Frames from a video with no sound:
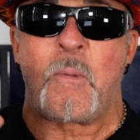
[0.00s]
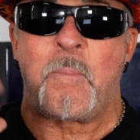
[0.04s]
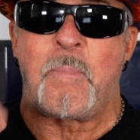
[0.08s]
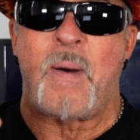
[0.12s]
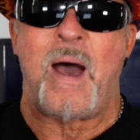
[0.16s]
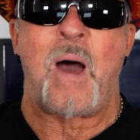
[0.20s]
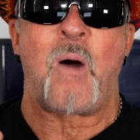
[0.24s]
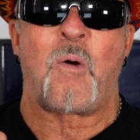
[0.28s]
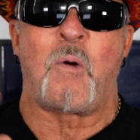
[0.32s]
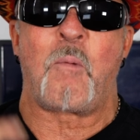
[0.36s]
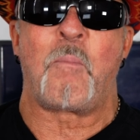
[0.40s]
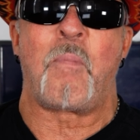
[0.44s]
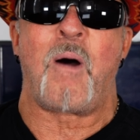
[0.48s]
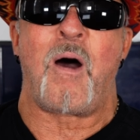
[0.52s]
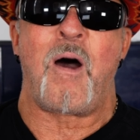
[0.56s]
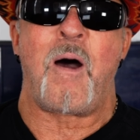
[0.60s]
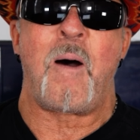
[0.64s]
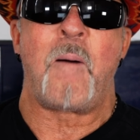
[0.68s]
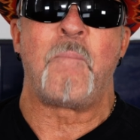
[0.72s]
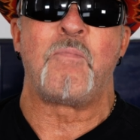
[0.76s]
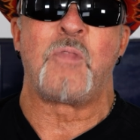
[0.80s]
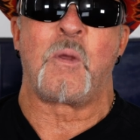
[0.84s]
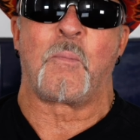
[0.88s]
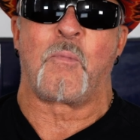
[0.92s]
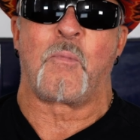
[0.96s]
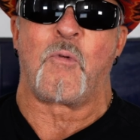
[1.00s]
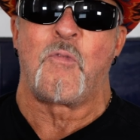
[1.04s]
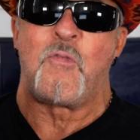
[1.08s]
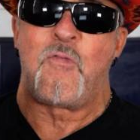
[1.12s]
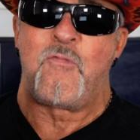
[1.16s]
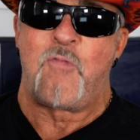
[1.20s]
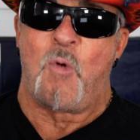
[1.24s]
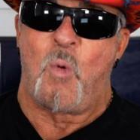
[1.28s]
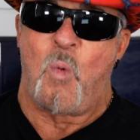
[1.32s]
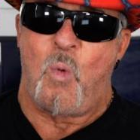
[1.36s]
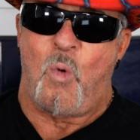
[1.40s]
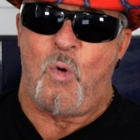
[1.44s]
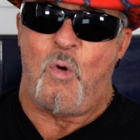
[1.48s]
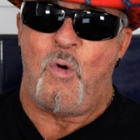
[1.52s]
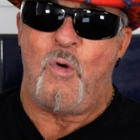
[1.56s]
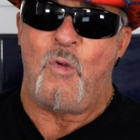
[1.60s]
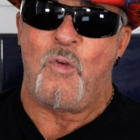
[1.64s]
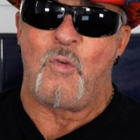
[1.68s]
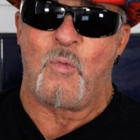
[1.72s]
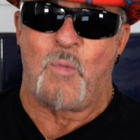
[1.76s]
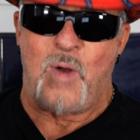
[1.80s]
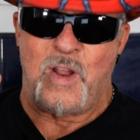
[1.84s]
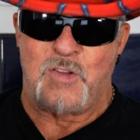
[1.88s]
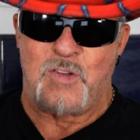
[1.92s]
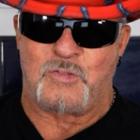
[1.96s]
the Power Bomb. Number 4,
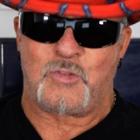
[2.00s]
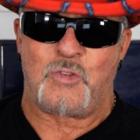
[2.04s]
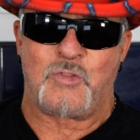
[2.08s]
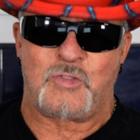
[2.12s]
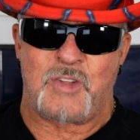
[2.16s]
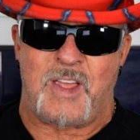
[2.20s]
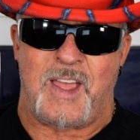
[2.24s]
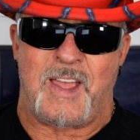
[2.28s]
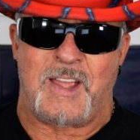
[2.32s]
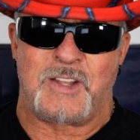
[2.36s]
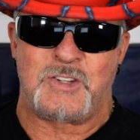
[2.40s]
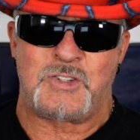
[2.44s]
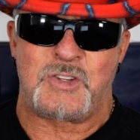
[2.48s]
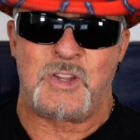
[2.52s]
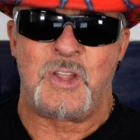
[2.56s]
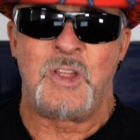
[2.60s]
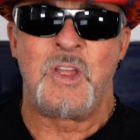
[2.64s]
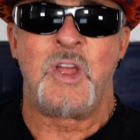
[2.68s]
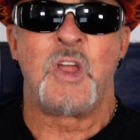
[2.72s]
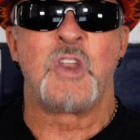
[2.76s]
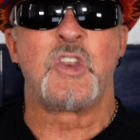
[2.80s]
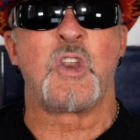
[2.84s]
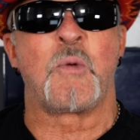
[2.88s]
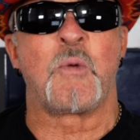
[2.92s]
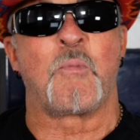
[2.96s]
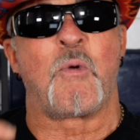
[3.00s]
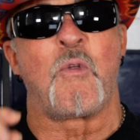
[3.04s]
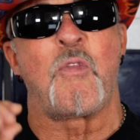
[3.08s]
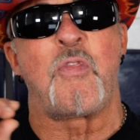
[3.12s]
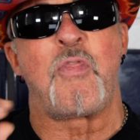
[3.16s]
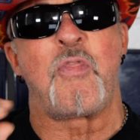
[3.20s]
Razor's Edge. Number